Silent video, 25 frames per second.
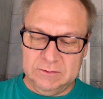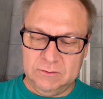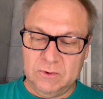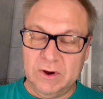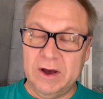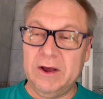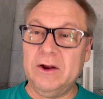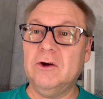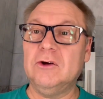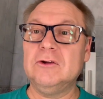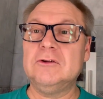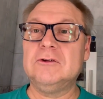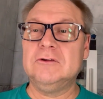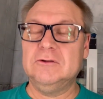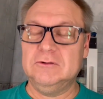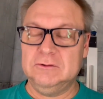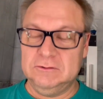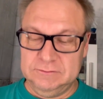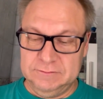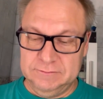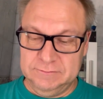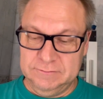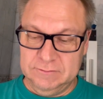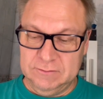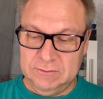Why not
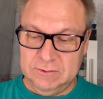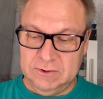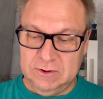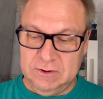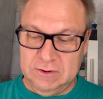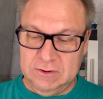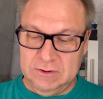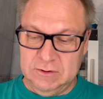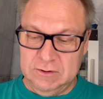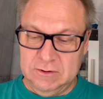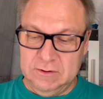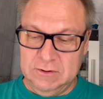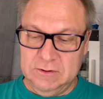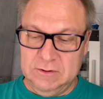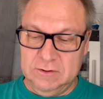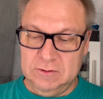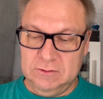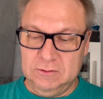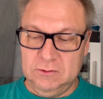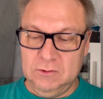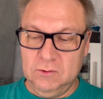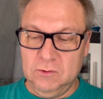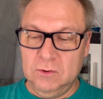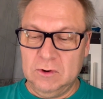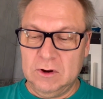
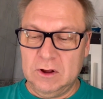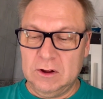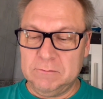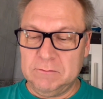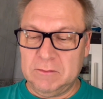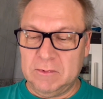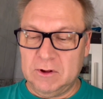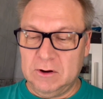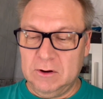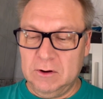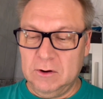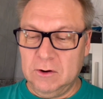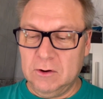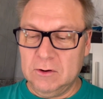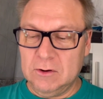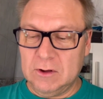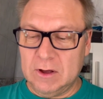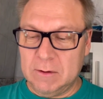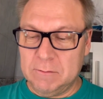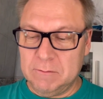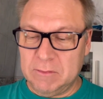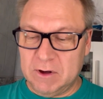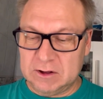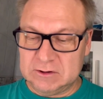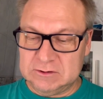do a long
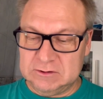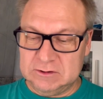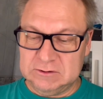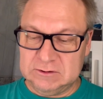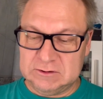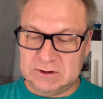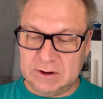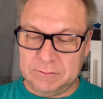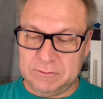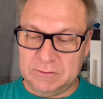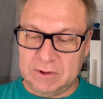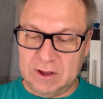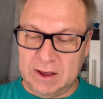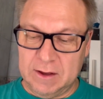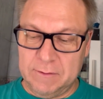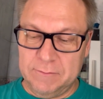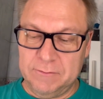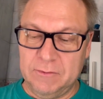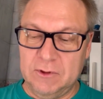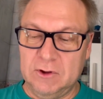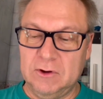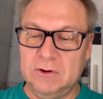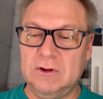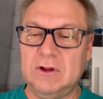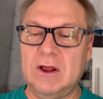unboxing
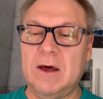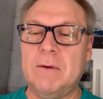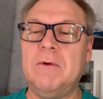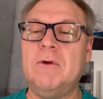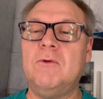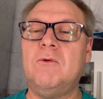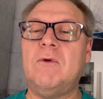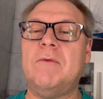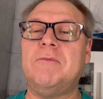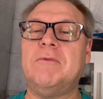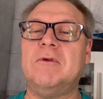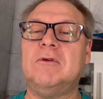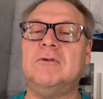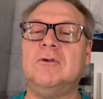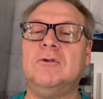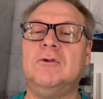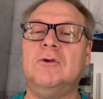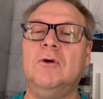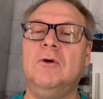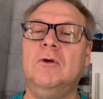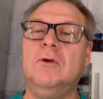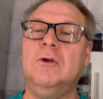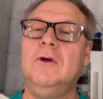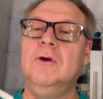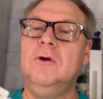sometime? Double wrapped, as I
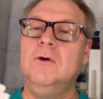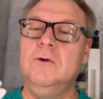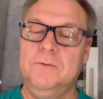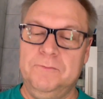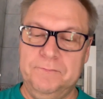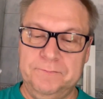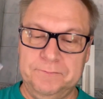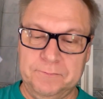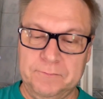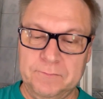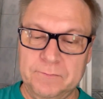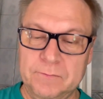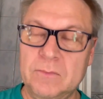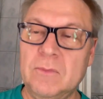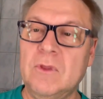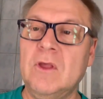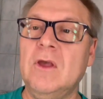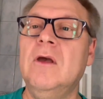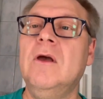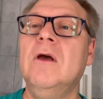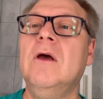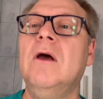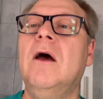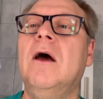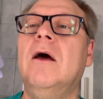told you.
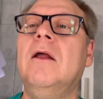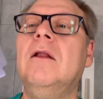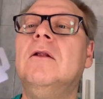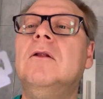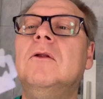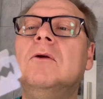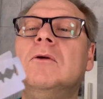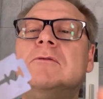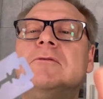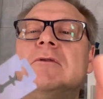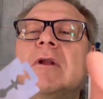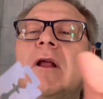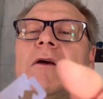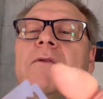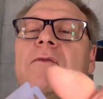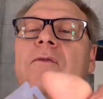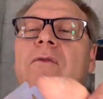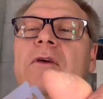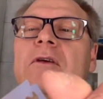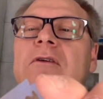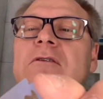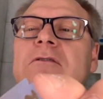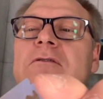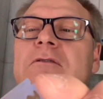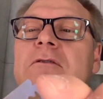And it looks like
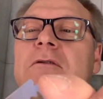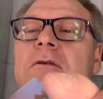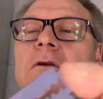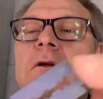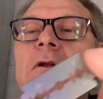this.